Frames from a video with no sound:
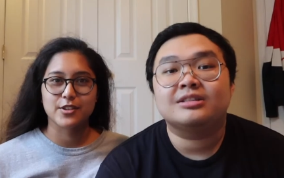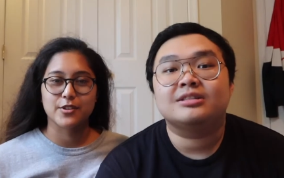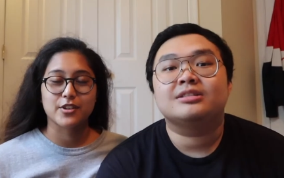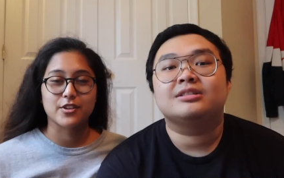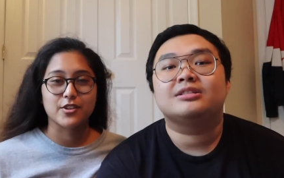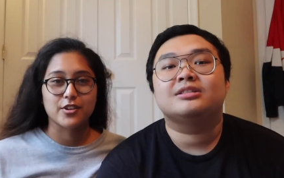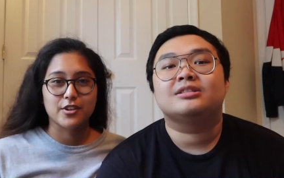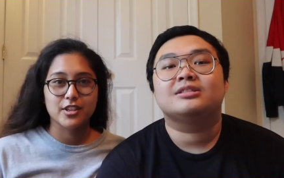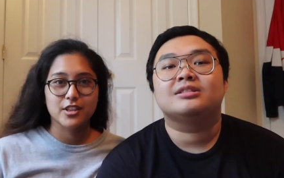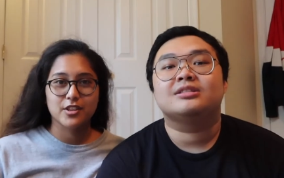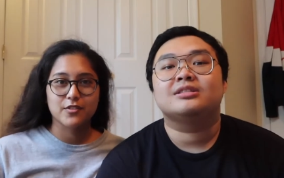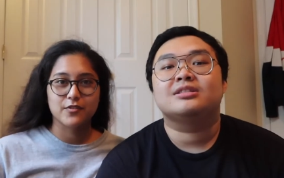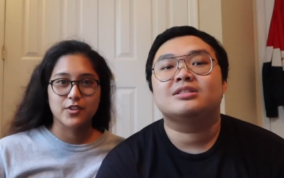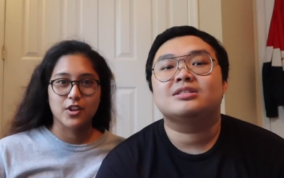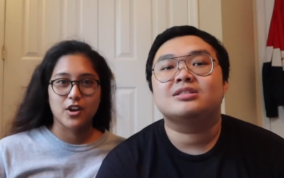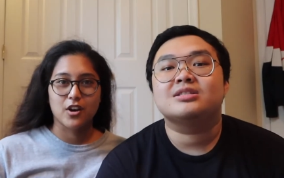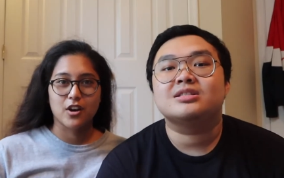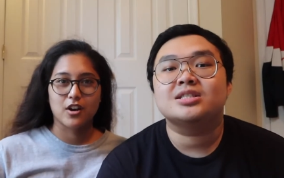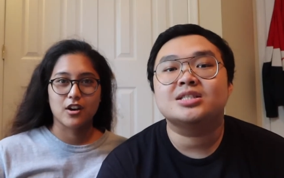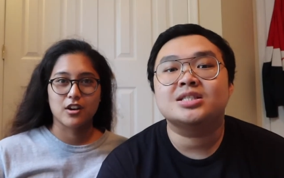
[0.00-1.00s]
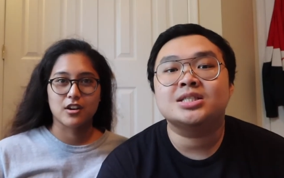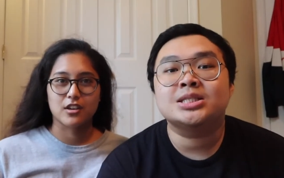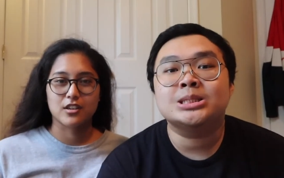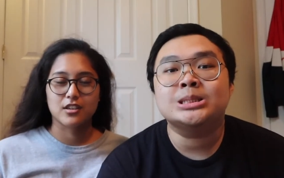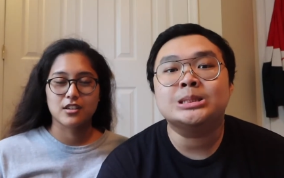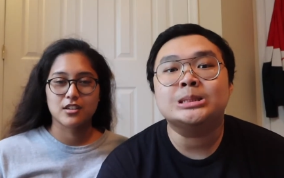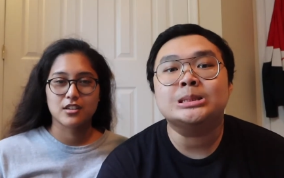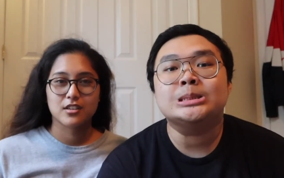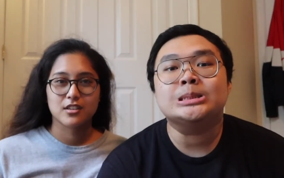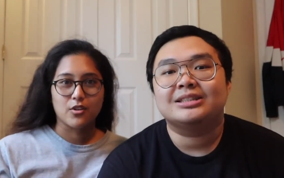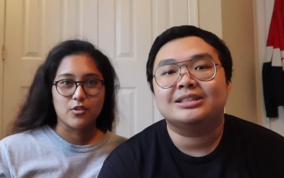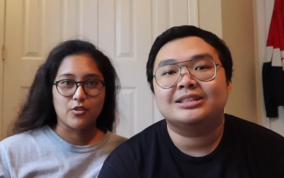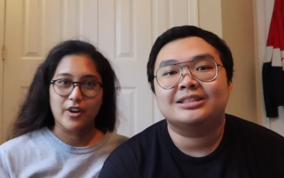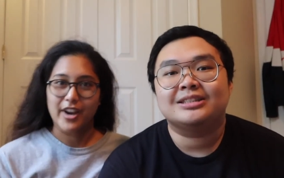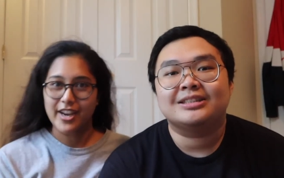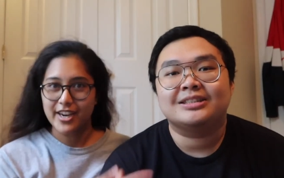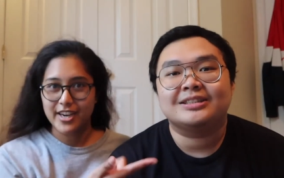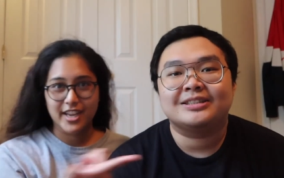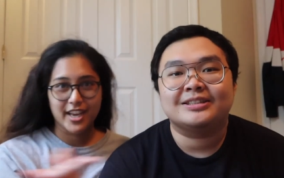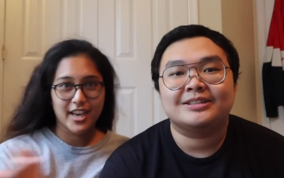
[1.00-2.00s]
Speaker 1: You can look at the vlog
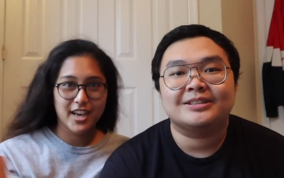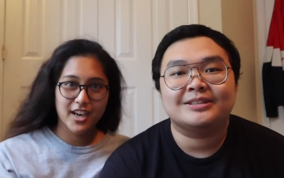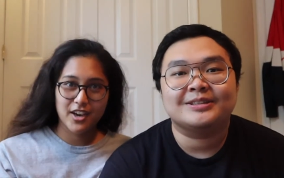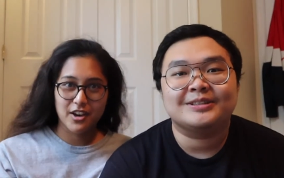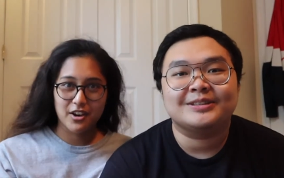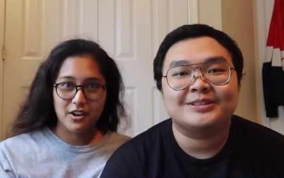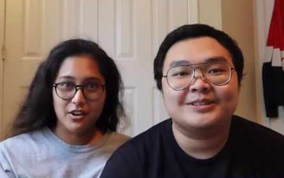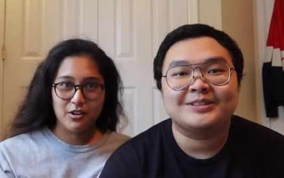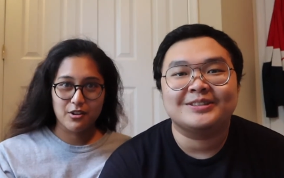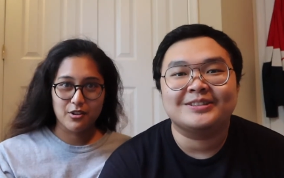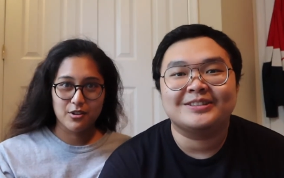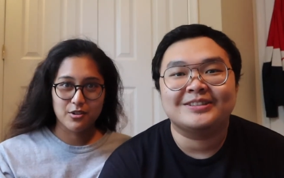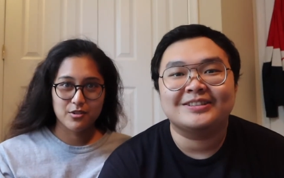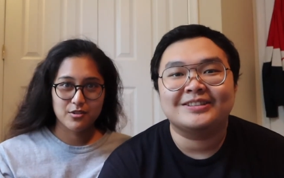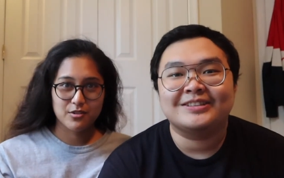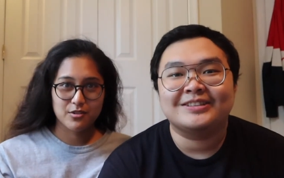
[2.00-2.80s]
right now.